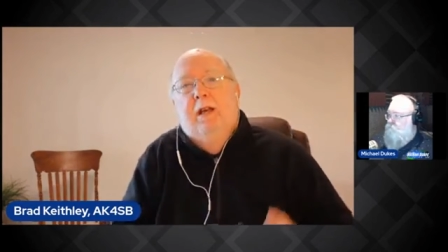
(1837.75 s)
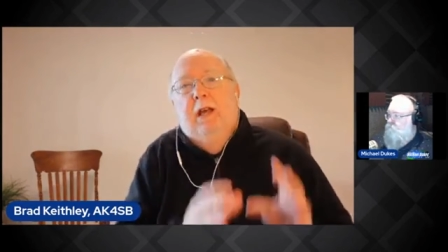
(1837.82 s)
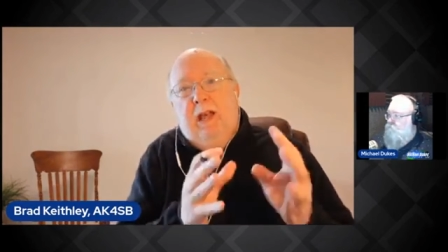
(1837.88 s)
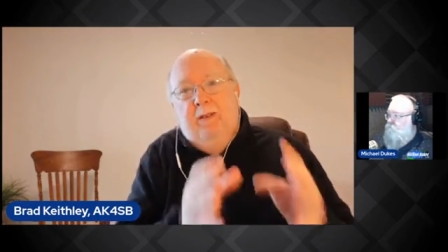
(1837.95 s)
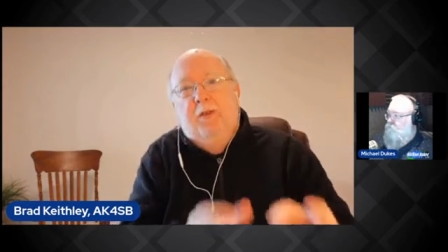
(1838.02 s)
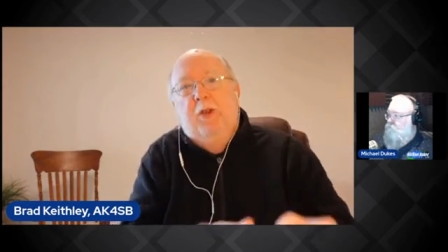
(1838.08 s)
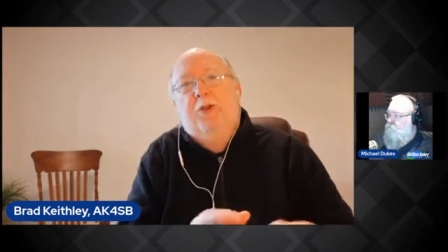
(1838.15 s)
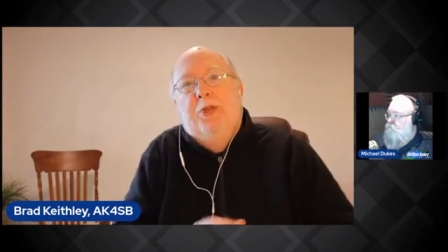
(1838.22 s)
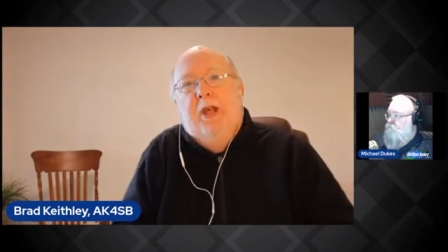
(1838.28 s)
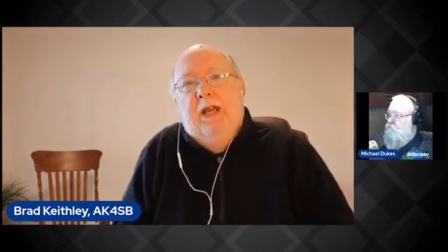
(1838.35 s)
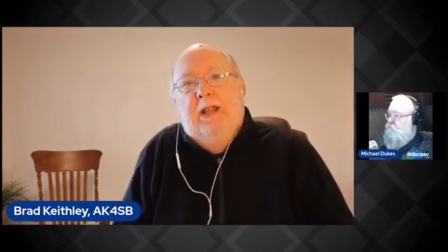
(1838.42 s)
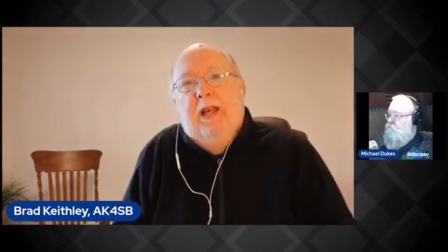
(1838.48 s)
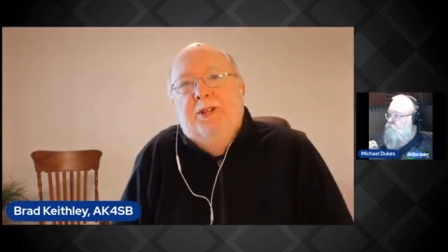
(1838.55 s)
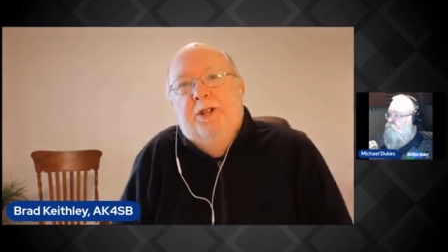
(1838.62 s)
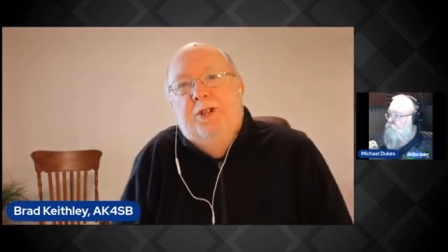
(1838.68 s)
If you think
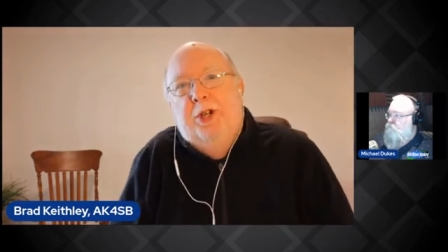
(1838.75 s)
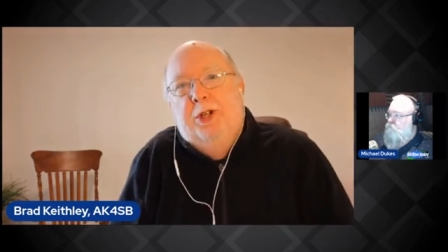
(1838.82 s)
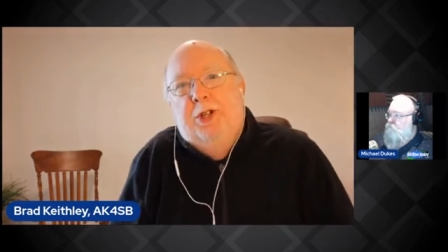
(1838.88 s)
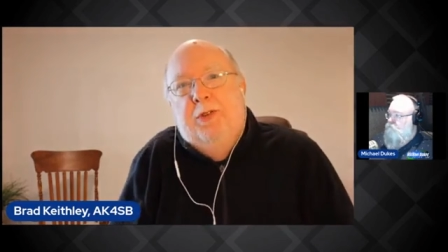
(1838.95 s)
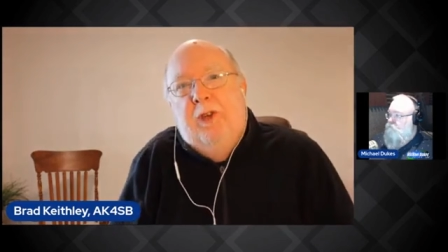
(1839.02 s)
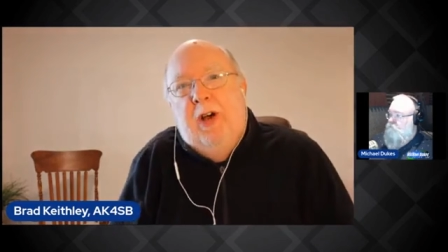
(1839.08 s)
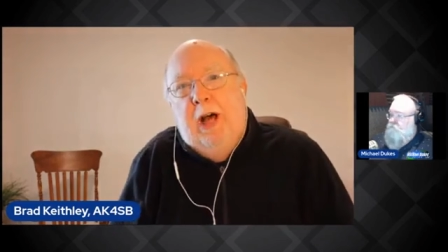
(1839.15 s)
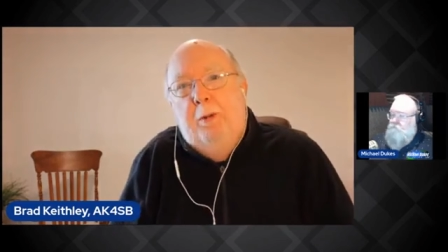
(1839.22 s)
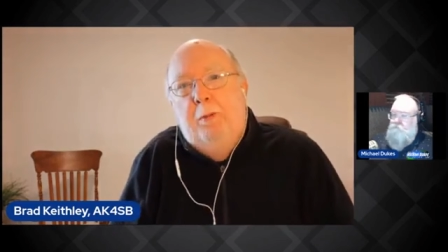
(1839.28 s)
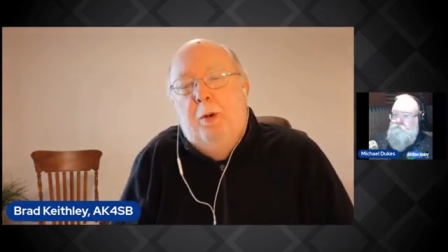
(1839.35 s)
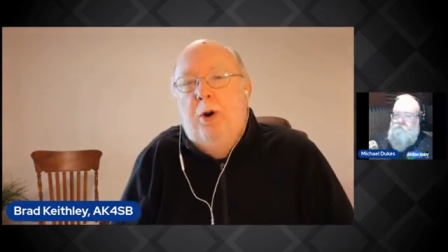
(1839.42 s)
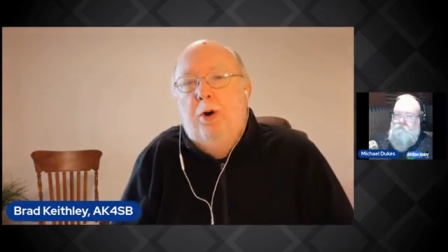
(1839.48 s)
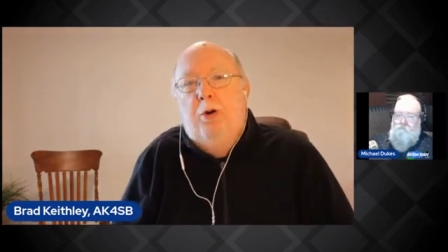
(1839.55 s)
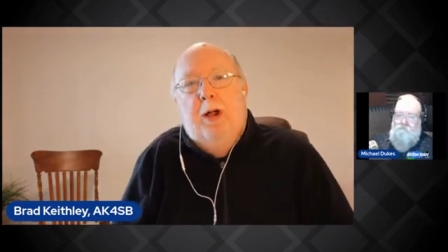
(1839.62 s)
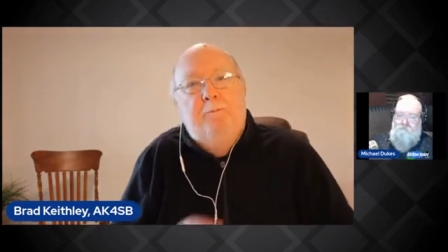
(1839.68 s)
that's a justifiable
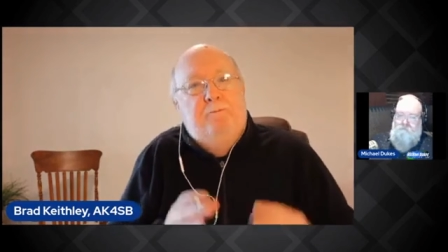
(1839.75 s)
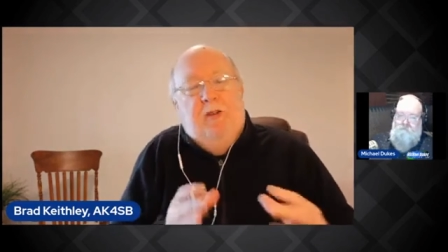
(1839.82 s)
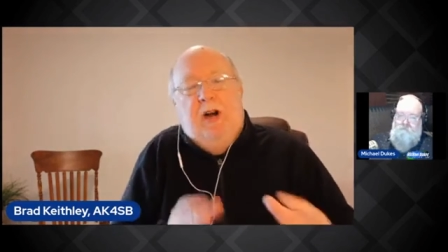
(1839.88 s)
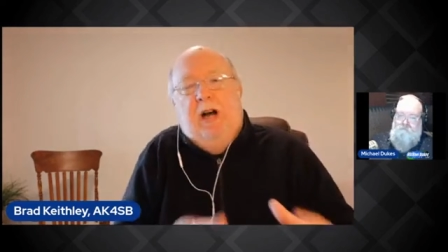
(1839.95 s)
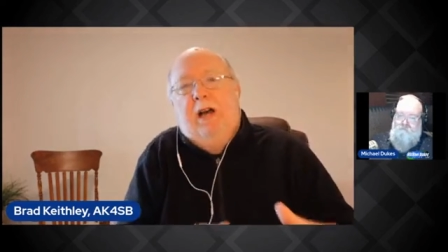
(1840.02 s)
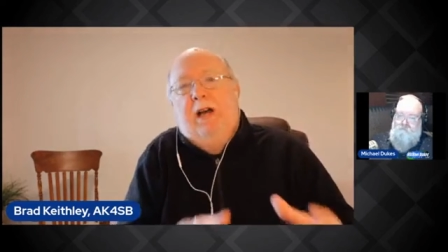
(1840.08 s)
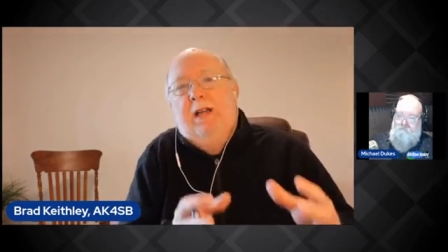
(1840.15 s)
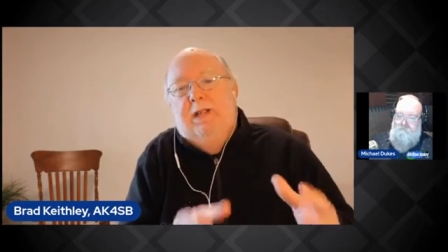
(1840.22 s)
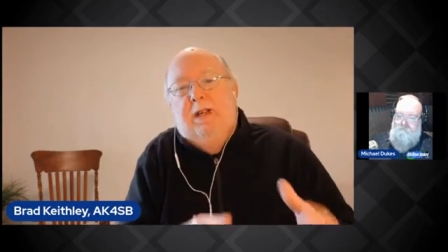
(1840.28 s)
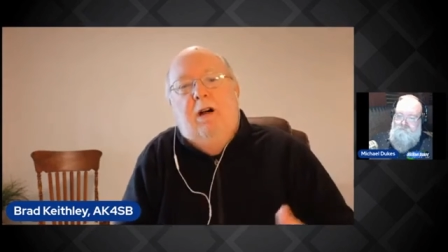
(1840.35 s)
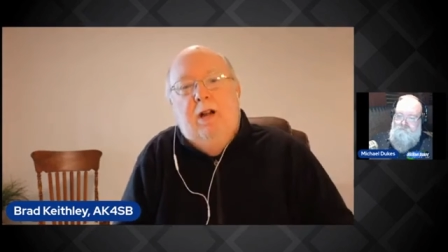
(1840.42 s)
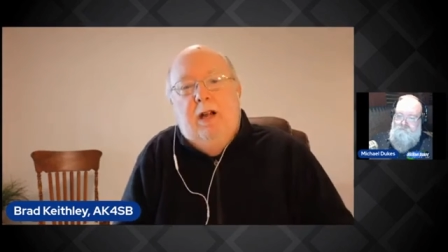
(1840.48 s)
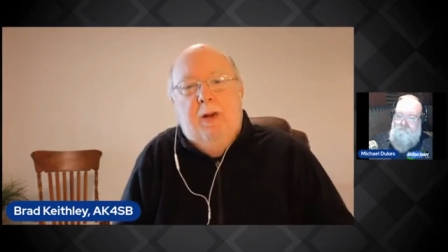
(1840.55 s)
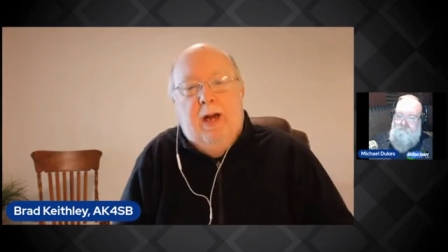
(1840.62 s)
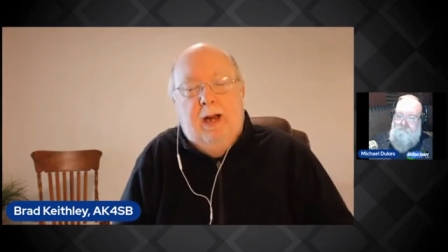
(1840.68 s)
program, fine,
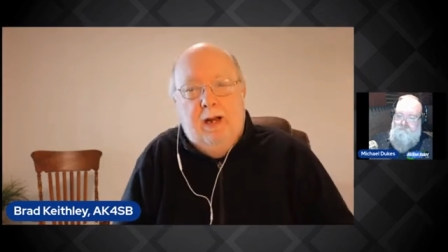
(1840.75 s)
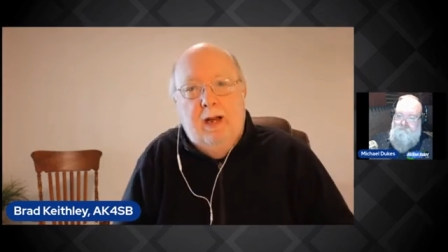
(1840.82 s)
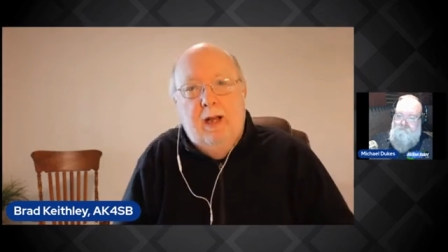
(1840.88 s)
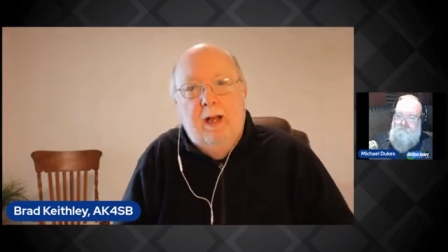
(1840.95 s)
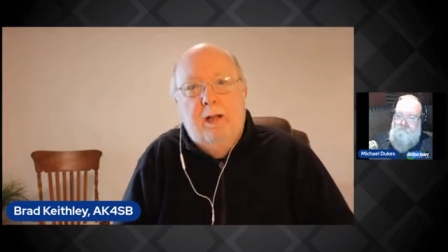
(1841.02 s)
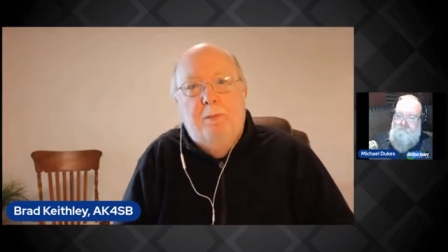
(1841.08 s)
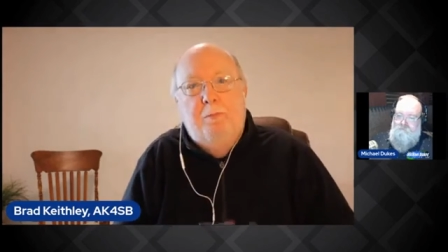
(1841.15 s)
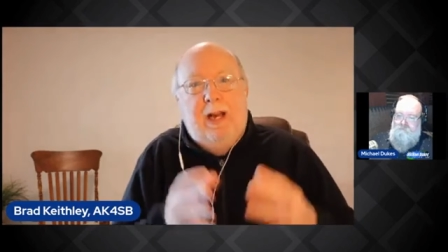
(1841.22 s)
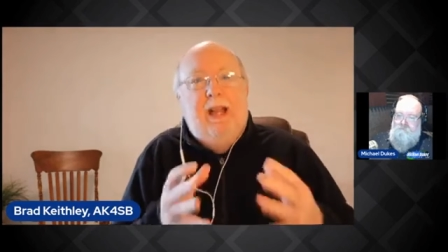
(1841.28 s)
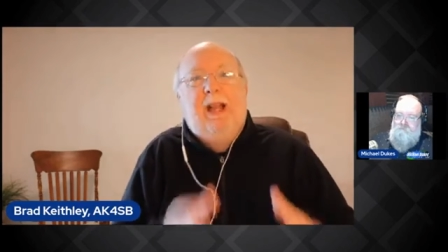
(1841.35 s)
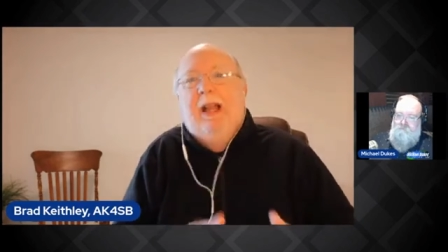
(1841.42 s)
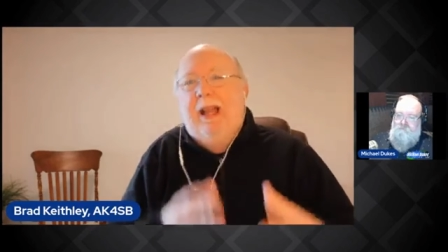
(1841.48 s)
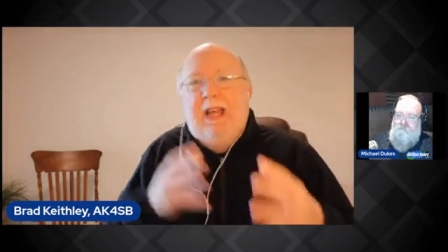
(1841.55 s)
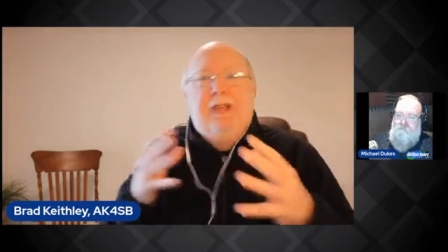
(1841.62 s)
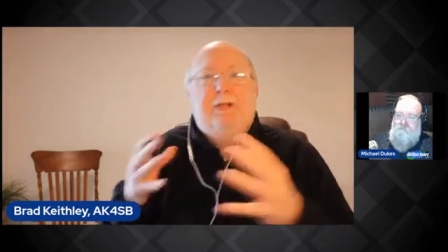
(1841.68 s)
talk about it, but
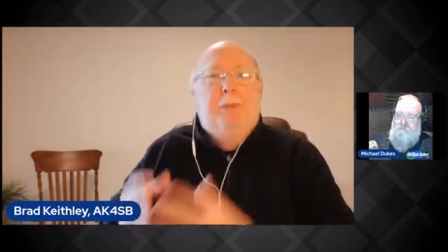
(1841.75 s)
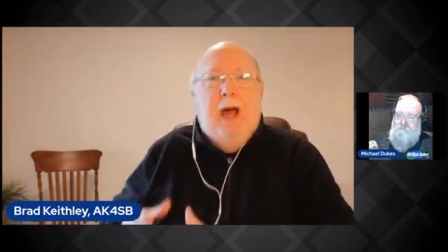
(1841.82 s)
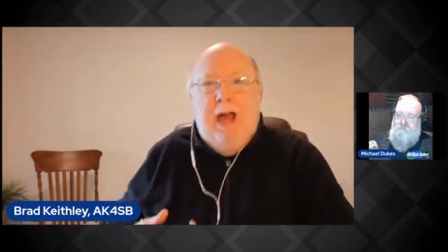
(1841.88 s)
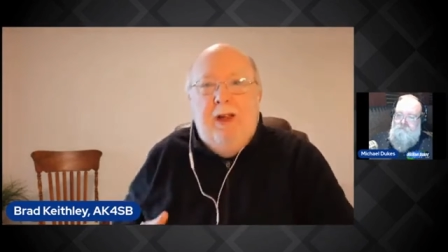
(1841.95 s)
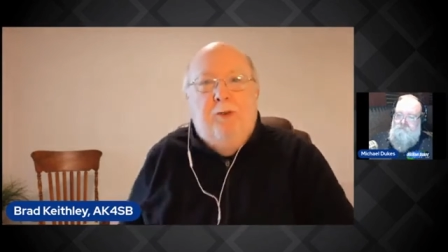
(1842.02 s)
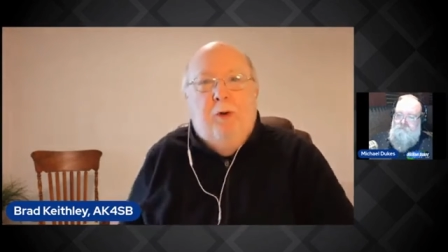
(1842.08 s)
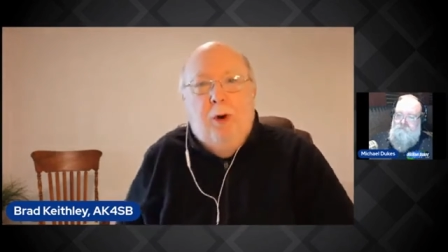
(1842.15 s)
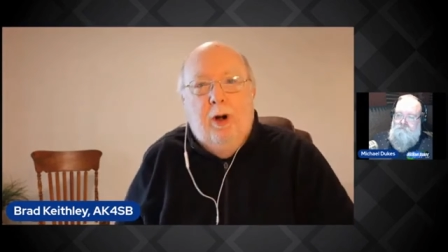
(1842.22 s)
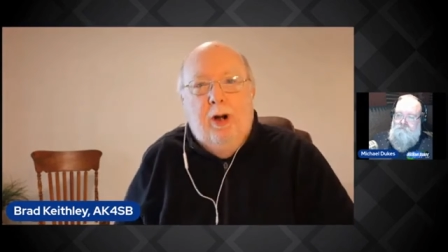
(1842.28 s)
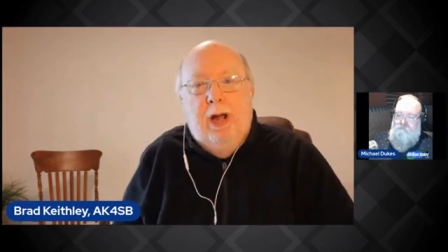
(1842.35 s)
at least pay for it.